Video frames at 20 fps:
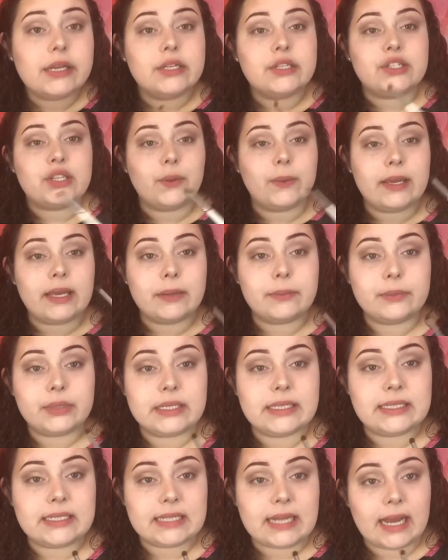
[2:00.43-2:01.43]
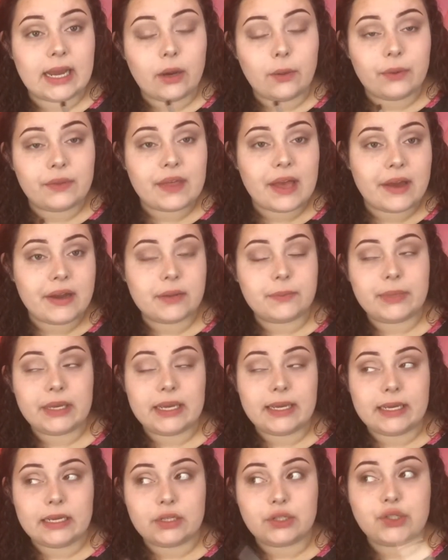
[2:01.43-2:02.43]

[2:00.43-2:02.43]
so we can blend it out without it being